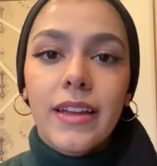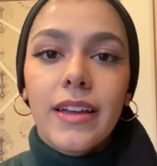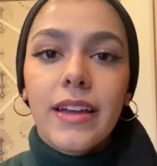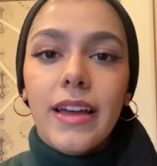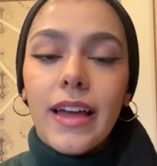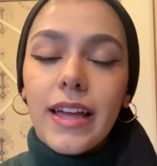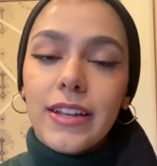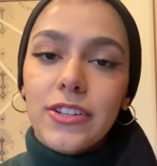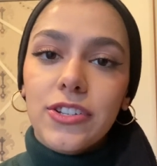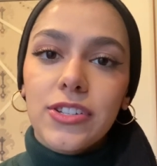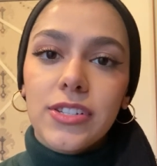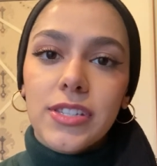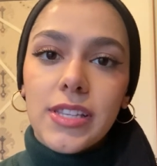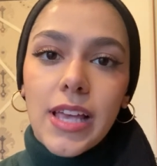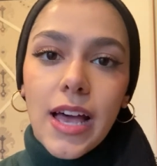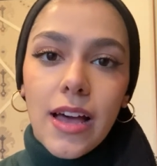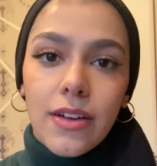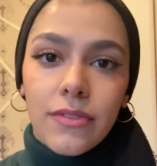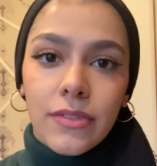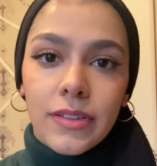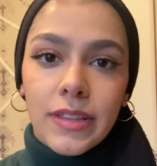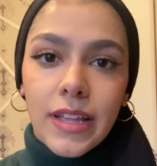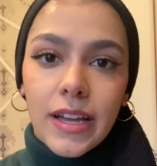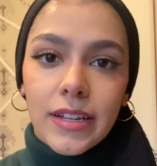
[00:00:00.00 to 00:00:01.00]
And just
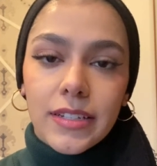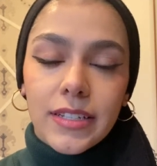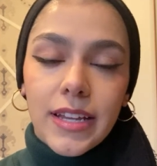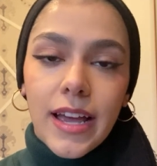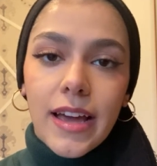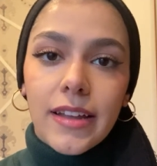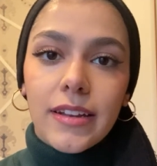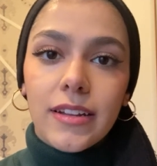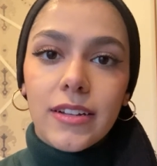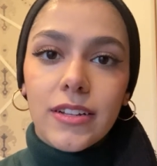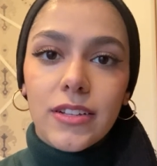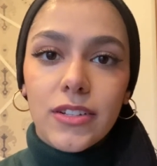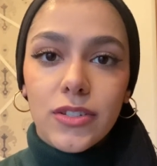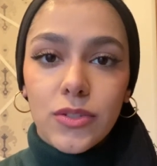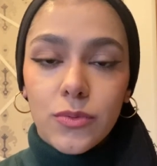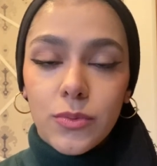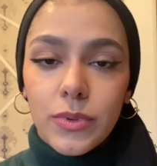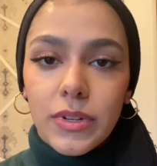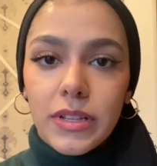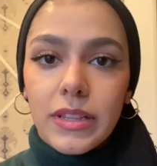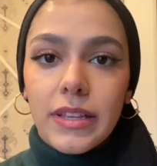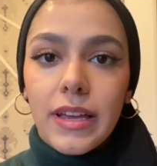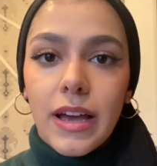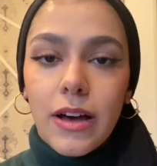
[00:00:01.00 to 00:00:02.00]
having that data is
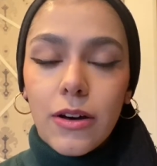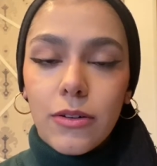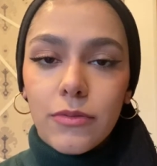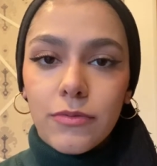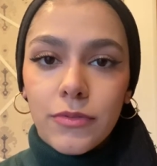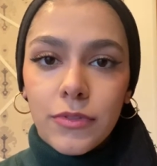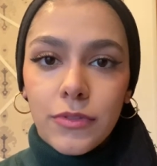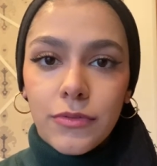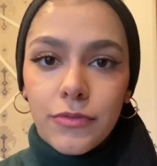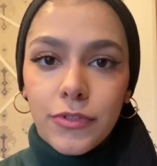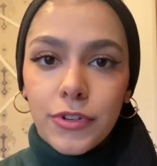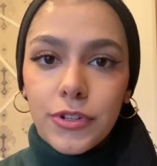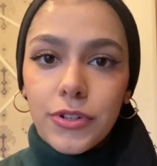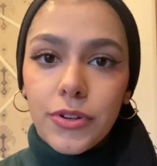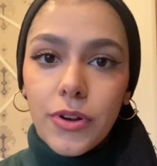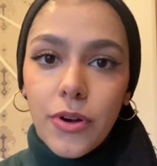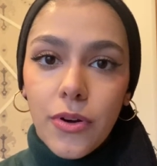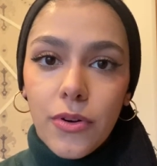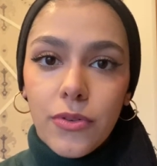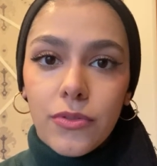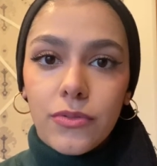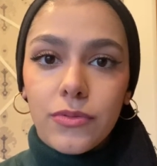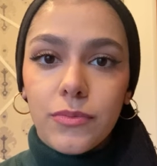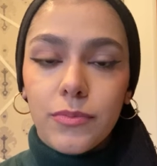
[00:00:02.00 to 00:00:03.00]
really helpful for your
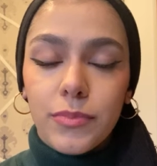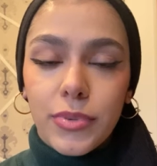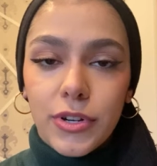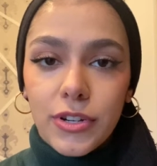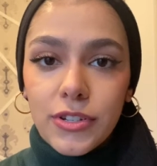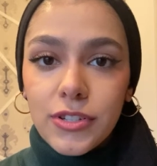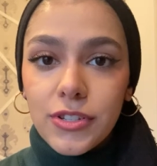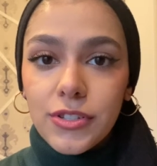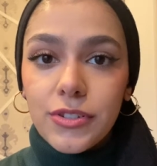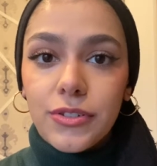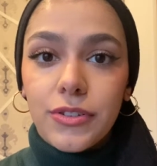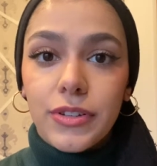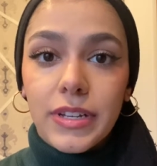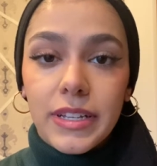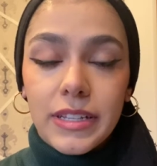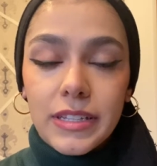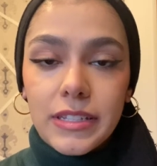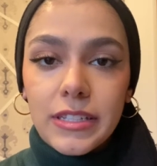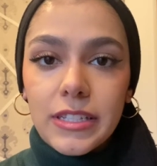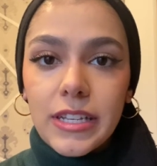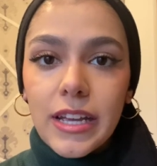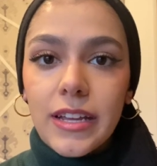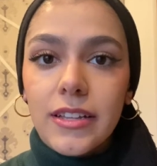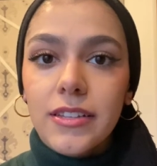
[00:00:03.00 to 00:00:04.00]
own personal
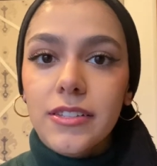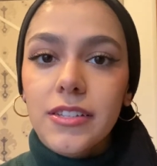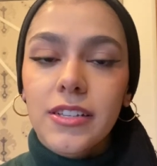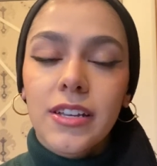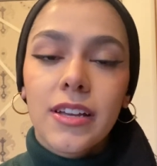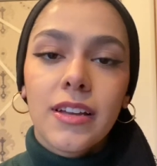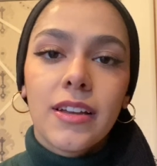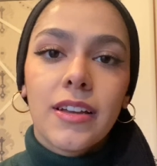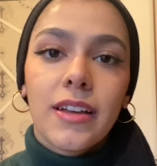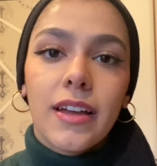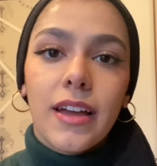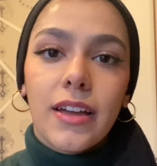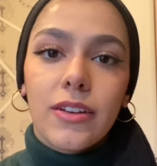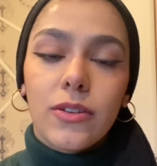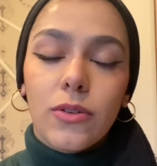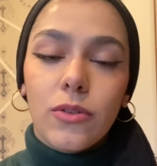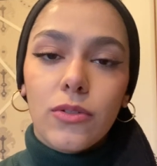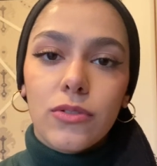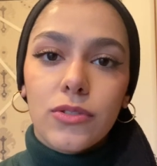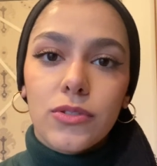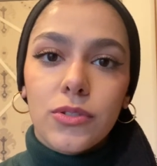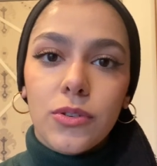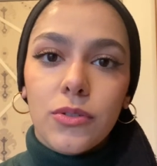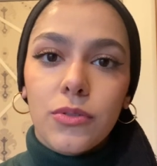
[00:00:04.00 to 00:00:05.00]
insights, and
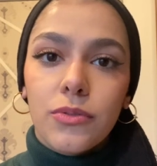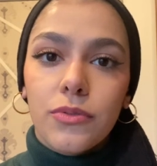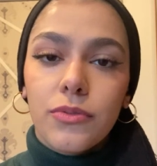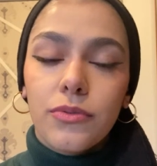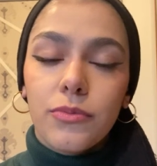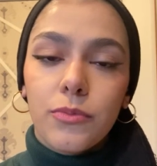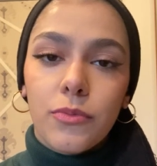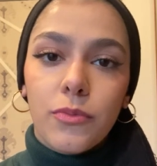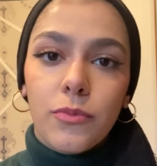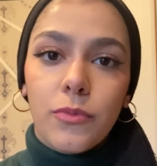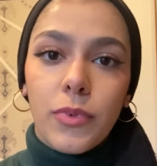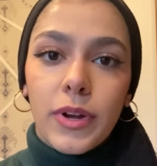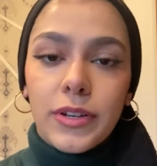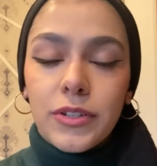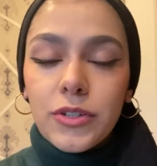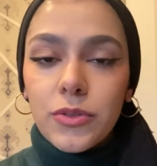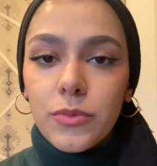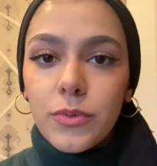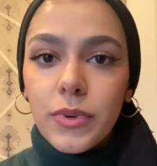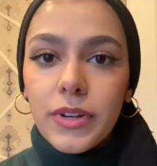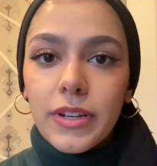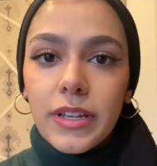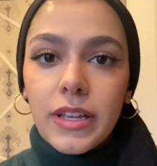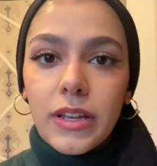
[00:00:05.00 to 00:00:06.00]
also when you're
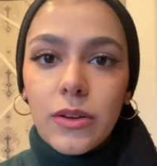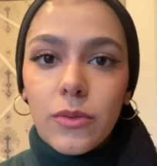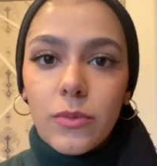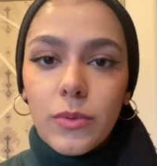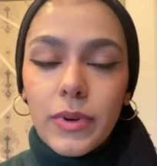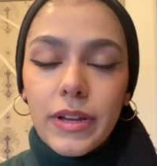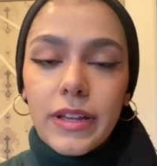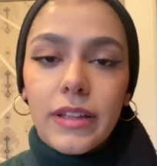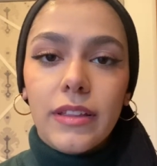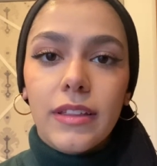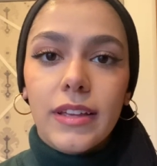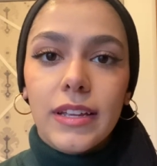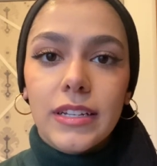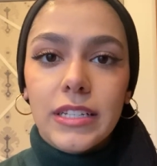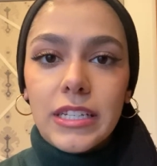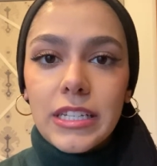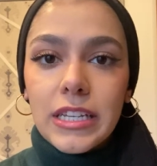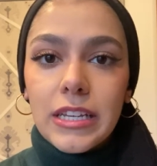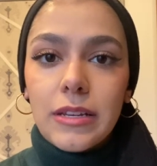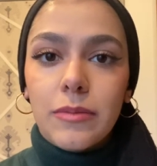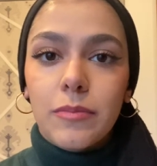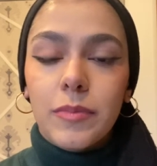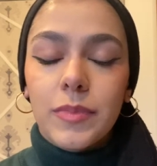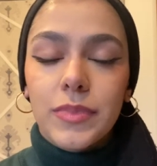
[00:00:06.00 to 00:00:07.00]
working with a
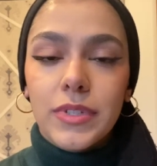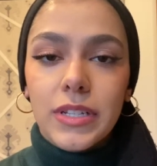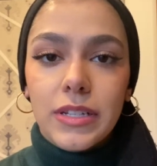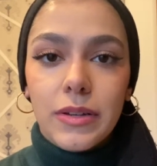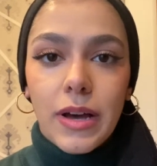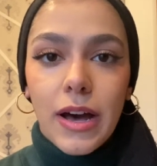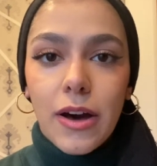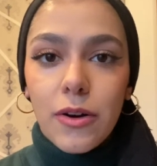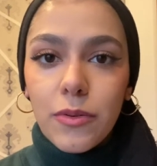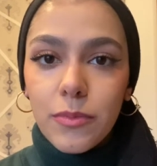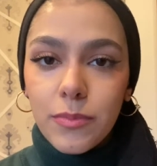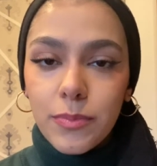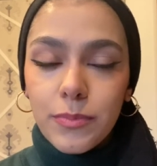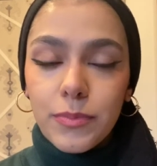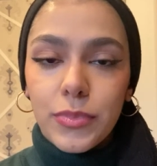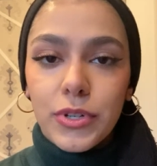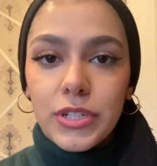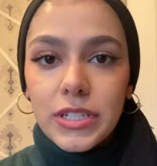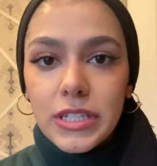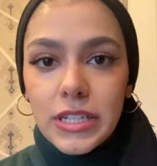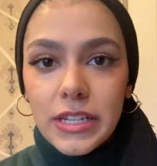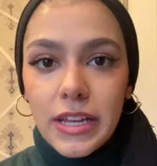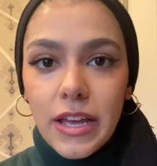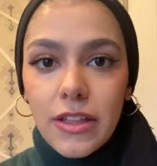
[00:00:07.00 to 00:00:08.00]
team to help put
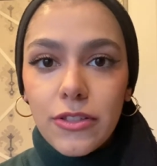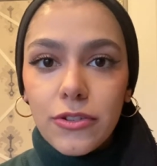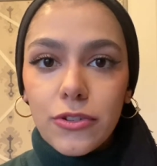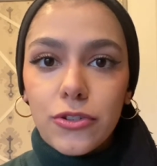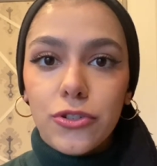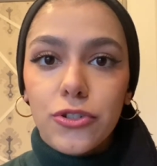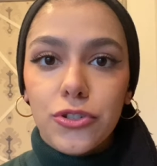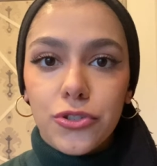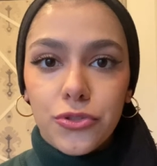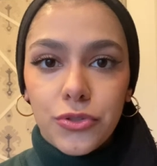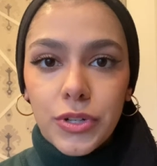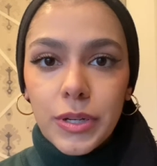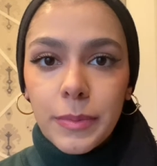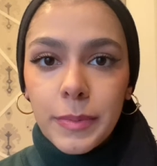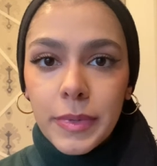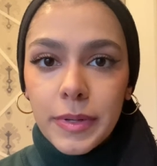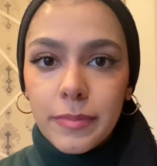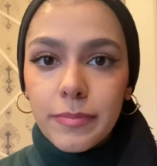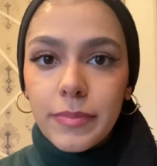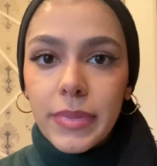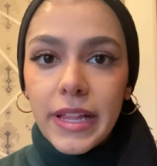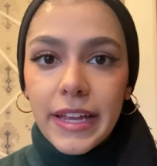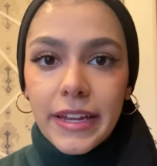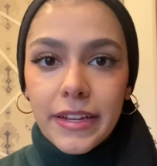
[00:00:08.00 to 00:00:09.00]
together your treatment
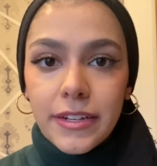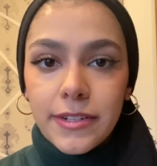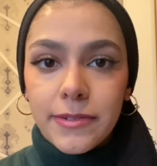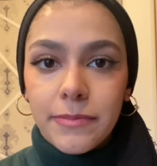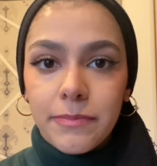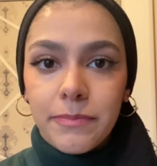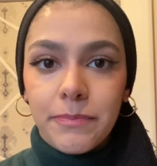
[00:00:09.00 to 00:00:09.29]
plan.